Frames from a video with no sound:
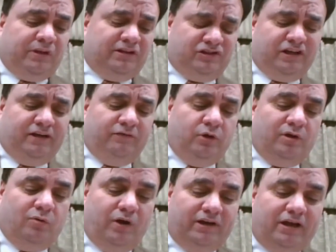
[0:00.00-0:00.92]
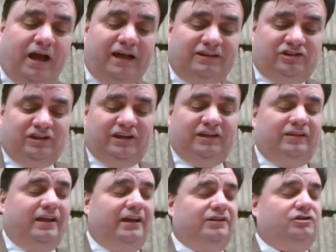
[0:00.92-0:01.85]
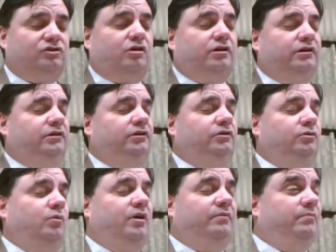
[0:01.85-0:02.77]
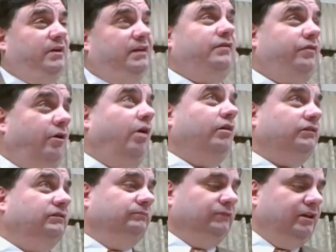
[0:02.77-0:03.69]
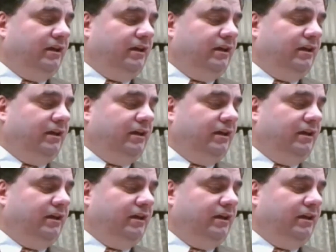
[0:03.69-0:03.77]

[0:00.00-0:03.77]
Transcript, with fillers: Instead of doing what God said, they started to do what men thought